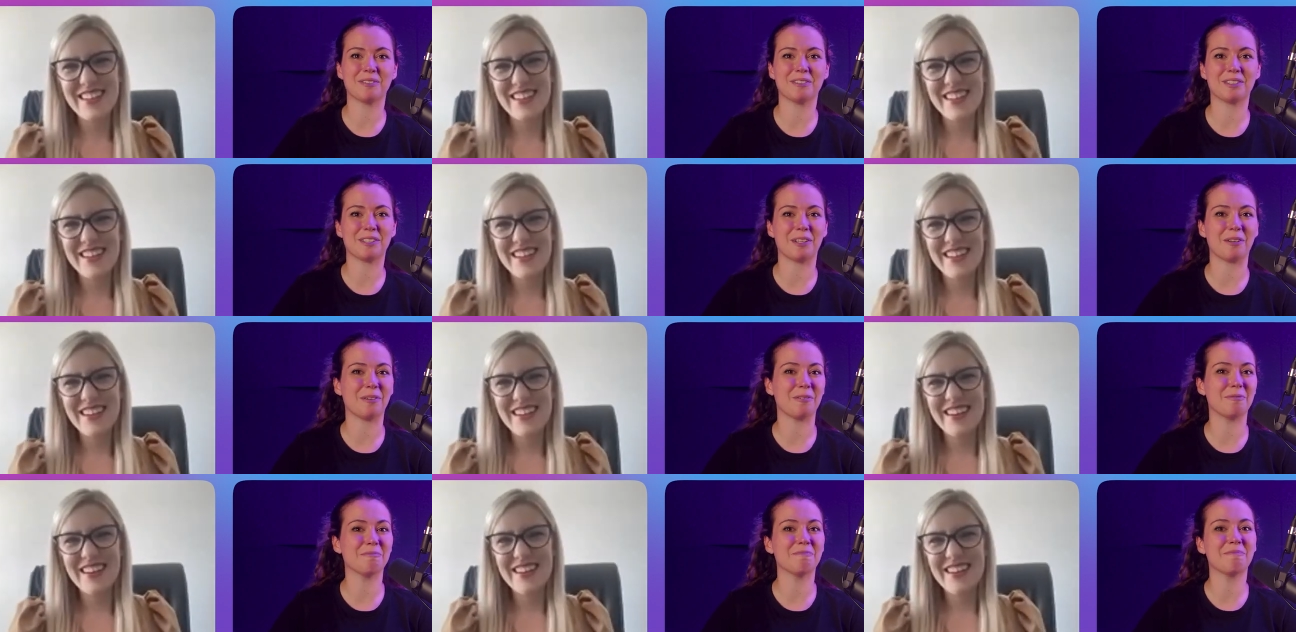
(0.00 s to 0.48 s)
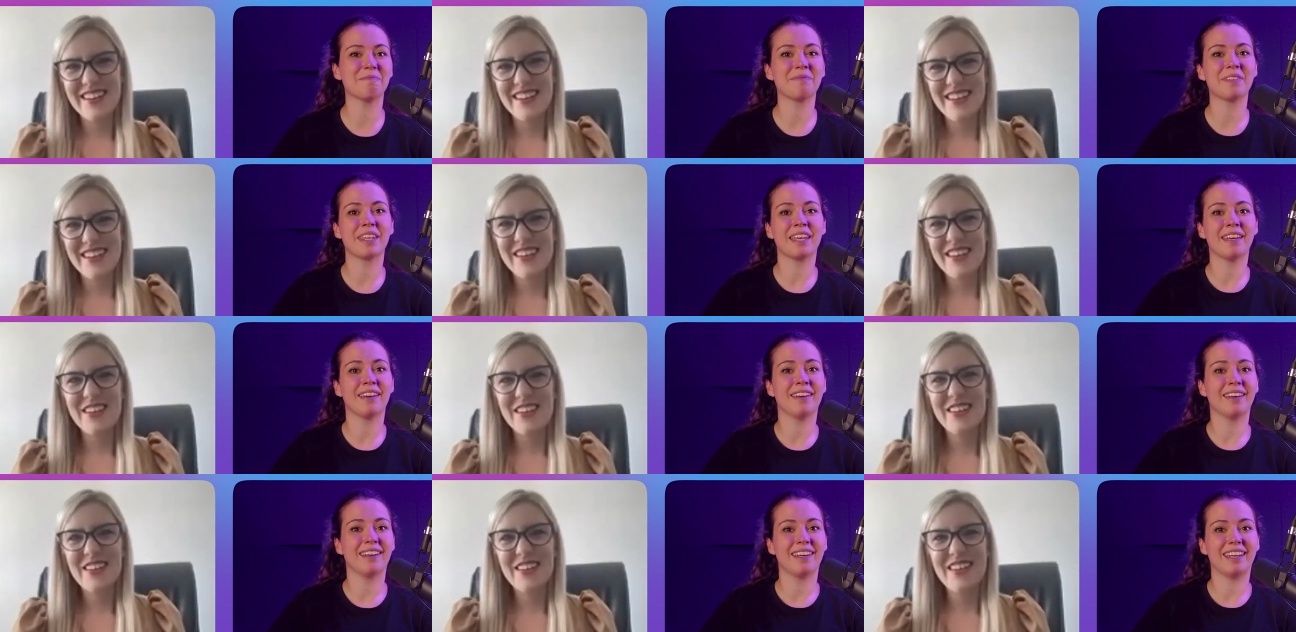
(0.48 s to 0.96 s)
Speaker 1: so
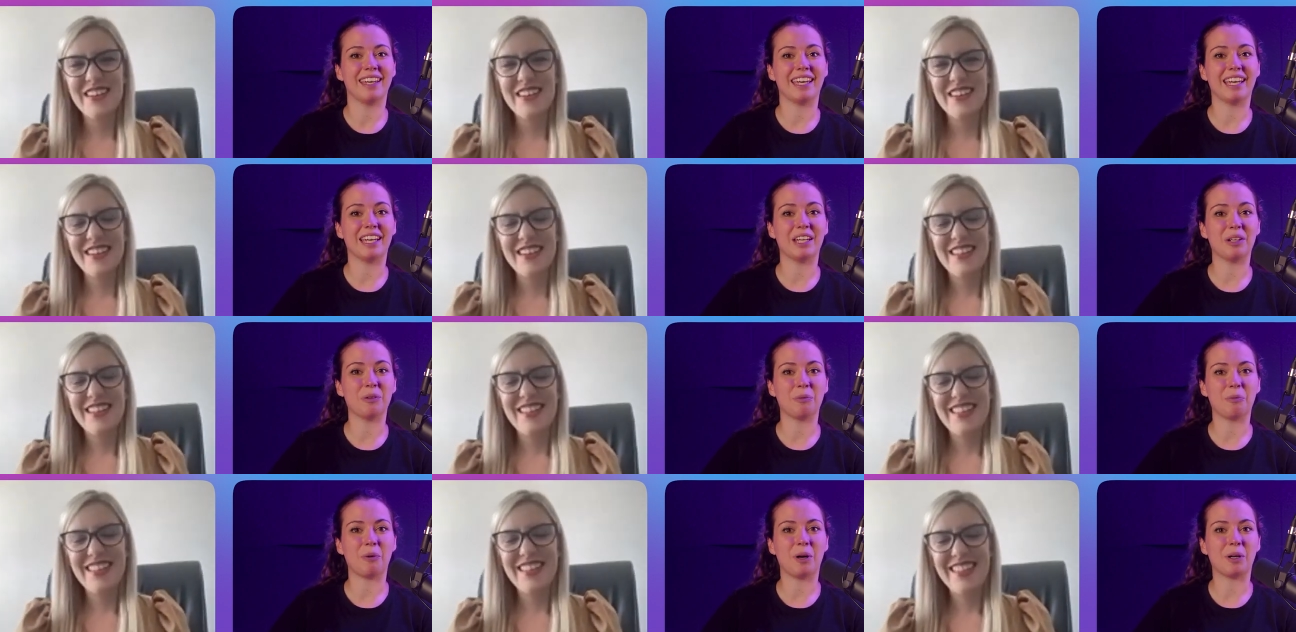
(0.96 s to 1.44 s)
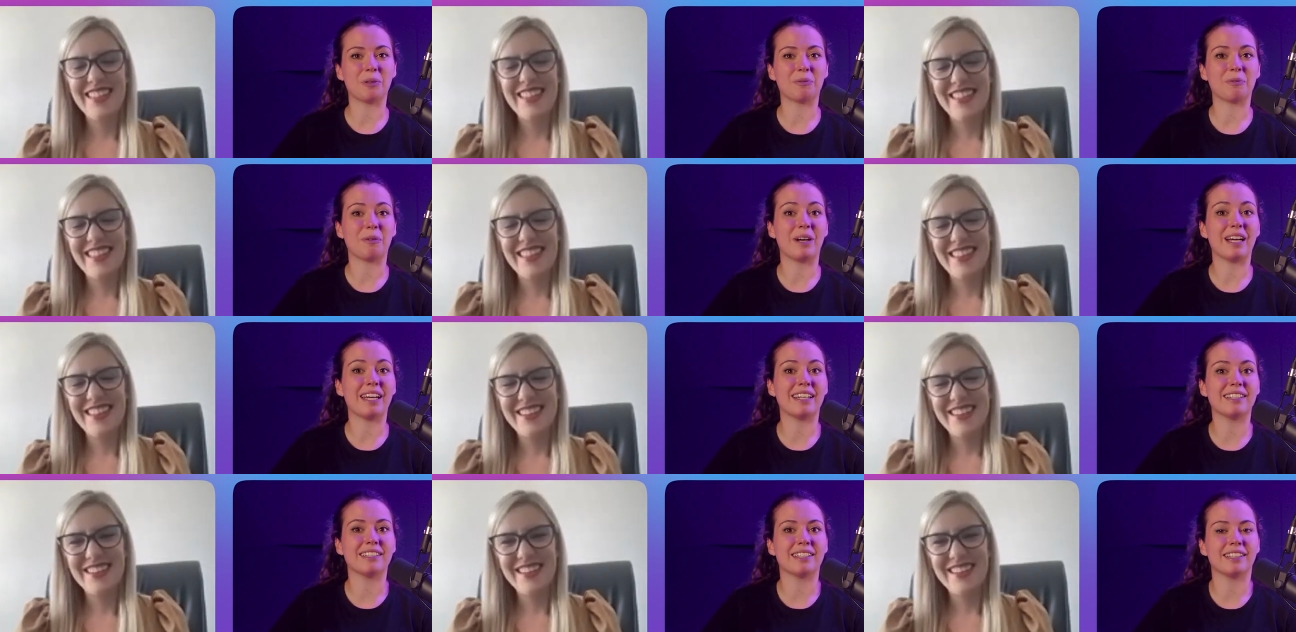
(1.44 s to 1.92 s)
in what
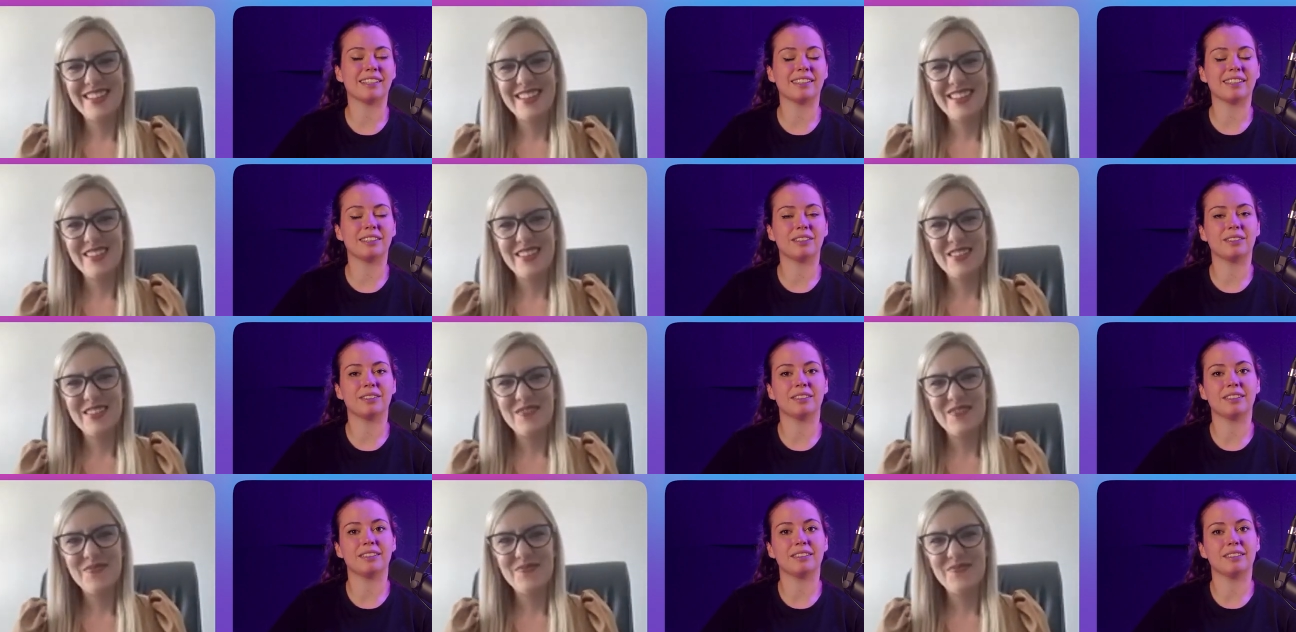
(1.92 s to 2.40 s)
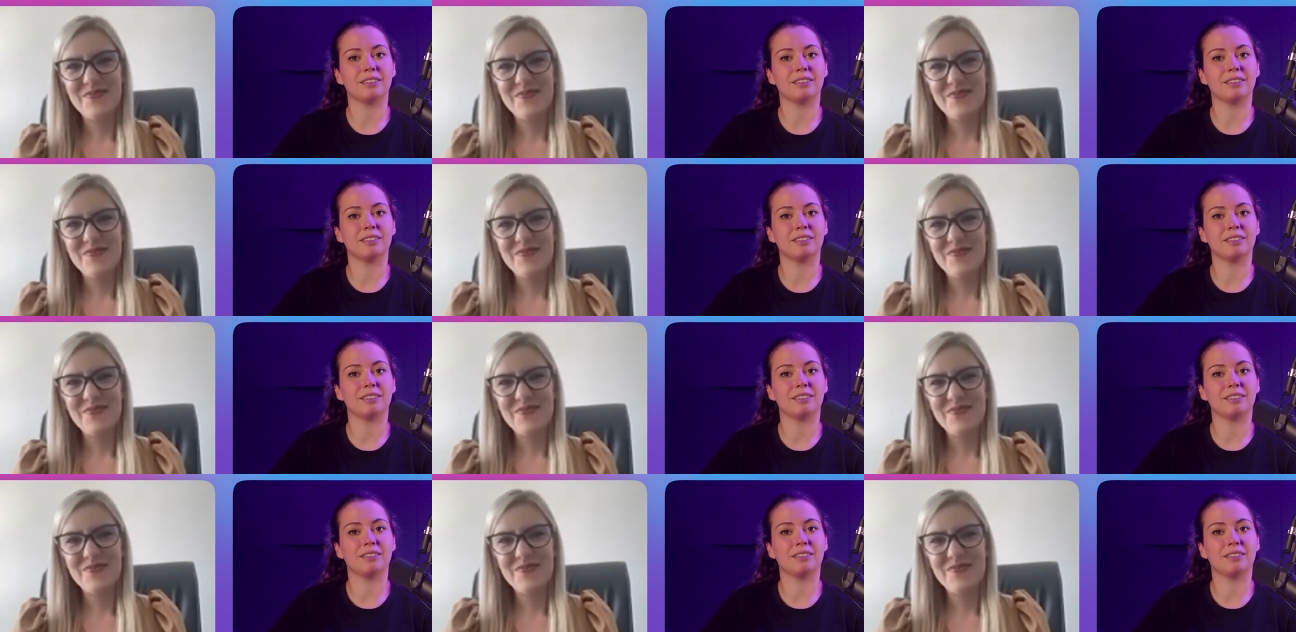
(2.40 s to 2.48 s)
way does